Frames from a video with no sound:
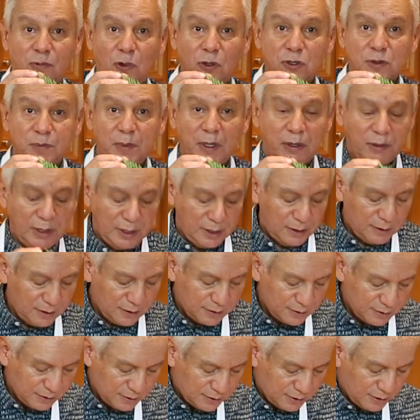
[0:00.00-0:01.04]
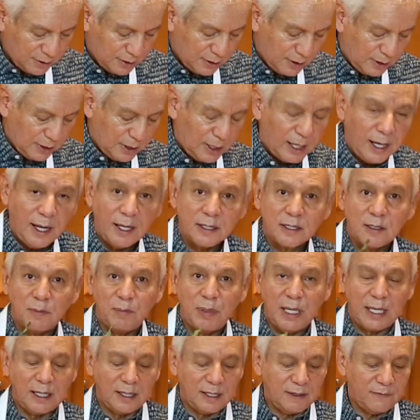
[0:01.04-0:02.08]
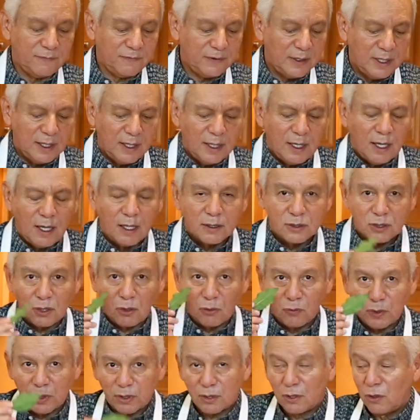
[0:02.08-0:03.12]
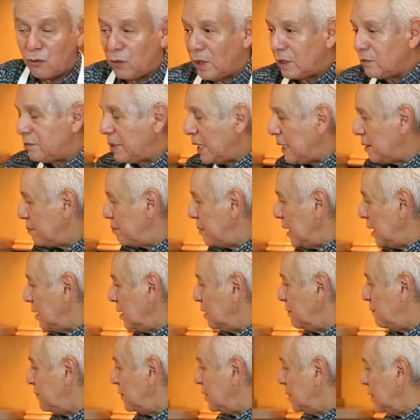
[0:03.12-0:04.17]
rosemary and the bay leaf. So we'll throw one bay leaf in